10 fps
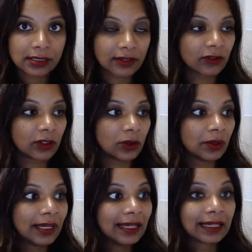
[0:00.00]
If you
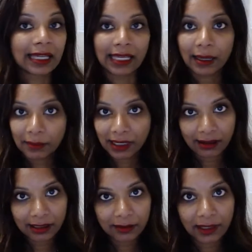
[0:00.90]
can get
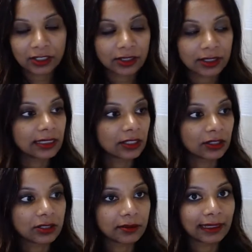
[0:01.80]
married, you might just consider
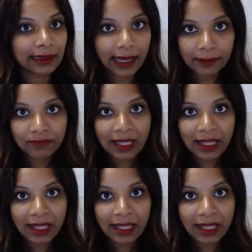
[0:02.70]
doing that.